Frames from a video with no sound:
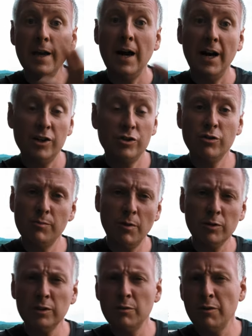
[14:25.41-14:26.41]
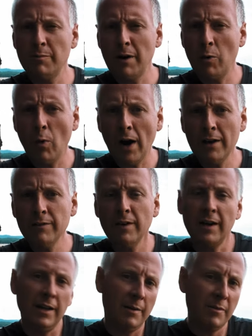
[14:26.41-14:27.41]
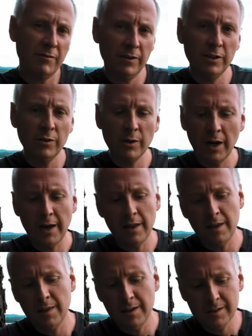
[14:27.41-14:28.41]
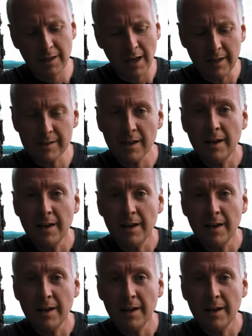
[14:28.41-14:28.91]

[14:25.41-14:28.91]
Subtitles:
I shoot mostly with my wife, and I'm a video guy in this case.